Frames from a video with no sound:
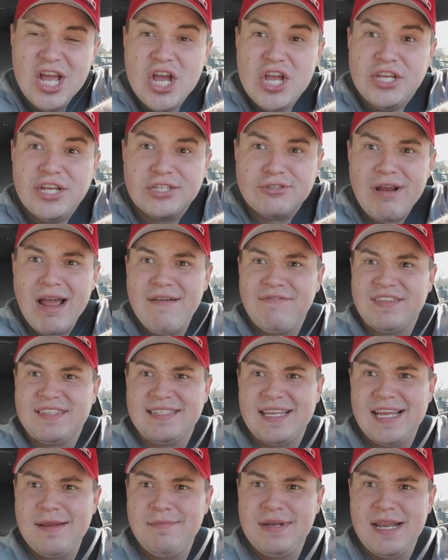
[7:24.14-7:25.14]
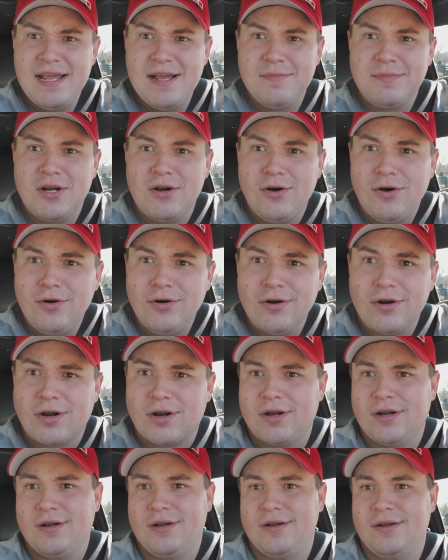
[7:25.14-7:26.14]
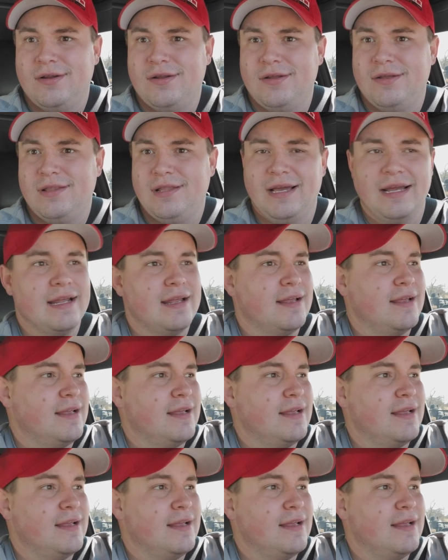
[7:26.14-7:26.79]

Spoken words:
You drive the same damn car. Like,